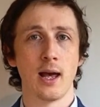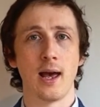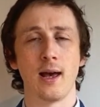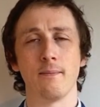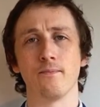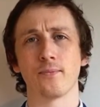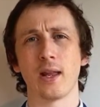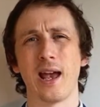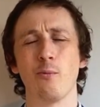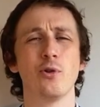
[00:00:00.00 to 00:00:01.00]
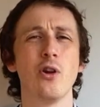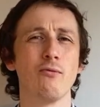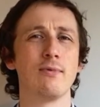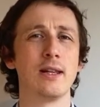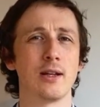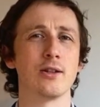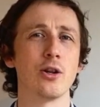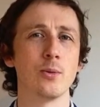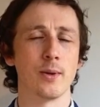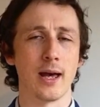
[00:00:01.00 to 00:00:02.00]
And we're not really
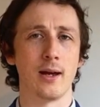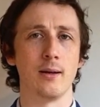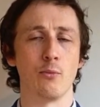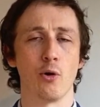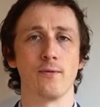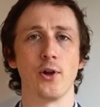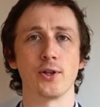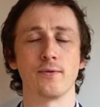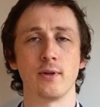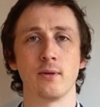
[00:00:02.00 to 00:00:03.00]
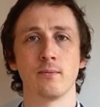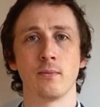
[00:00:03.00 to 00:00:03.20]
concerned with that in moral philosophy.